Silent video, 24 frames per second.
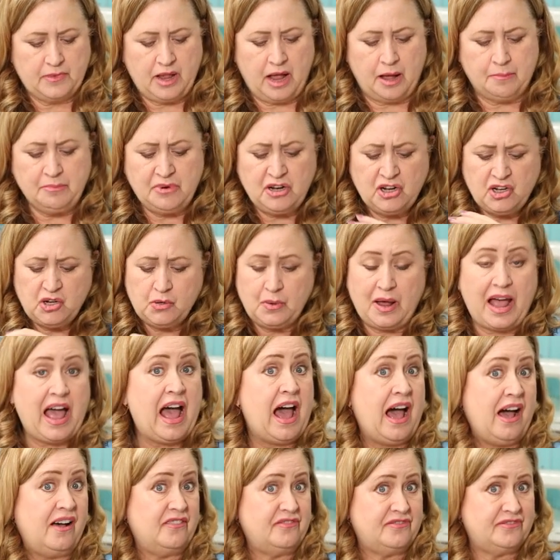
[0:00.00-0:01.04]
I'm going to do a
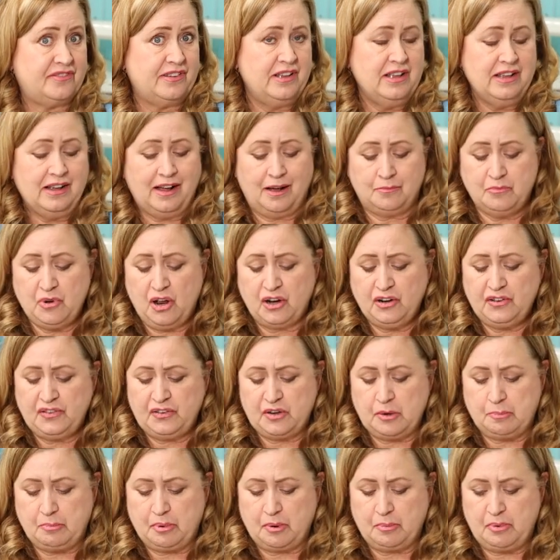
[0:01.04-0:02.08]
half. I'm not a
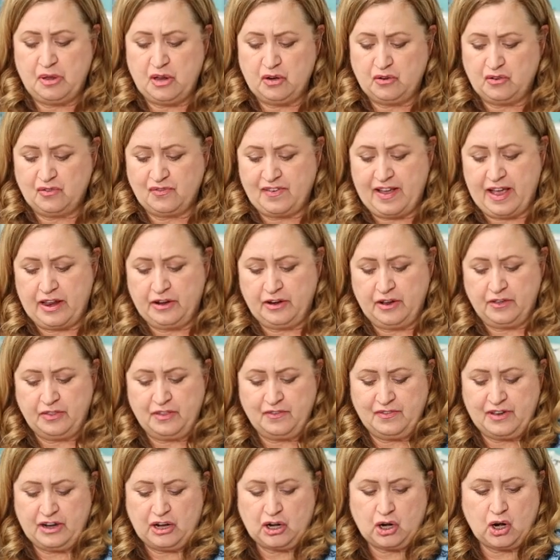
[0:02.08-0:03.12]
super huge fan of
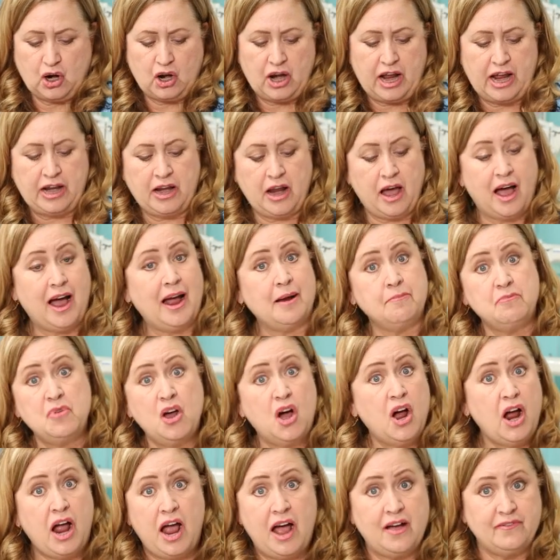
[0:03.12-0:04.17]
the vinegar, and I'm
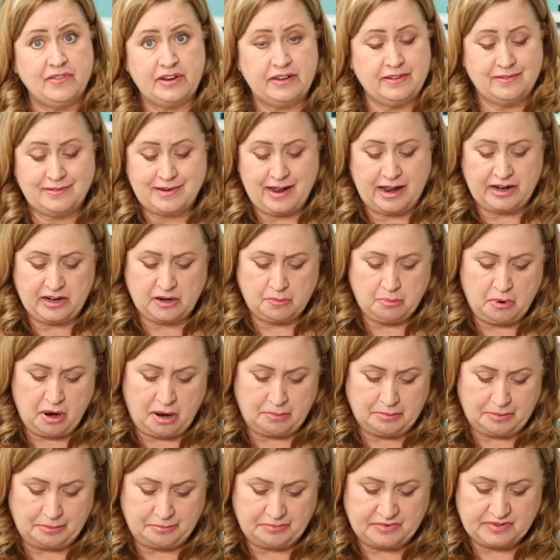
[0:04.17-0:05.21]
not having static
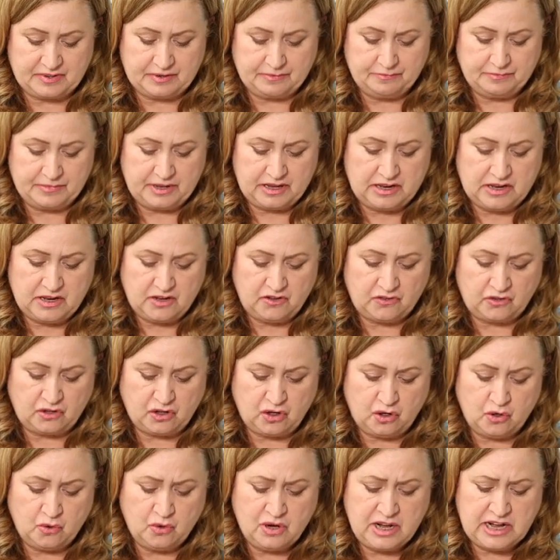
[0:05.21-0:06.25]
problems. So
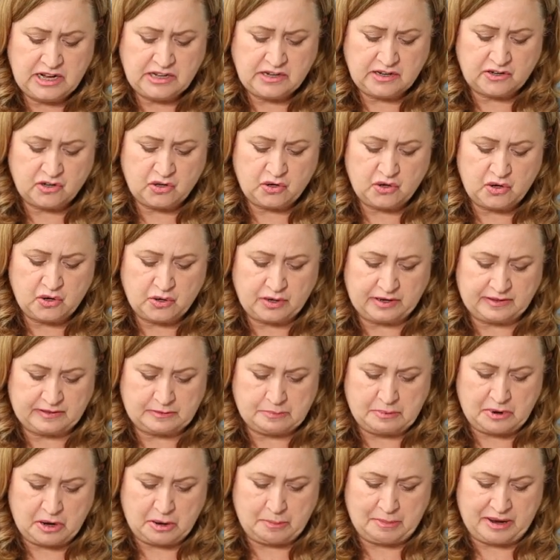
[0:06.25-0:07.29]
you need to do your
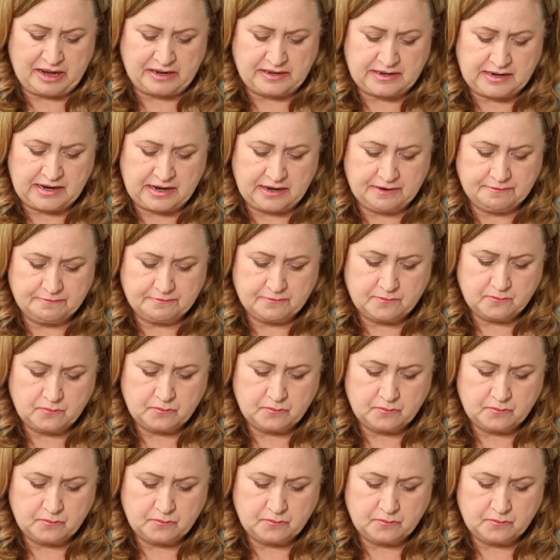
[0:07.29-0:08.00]
experimenting.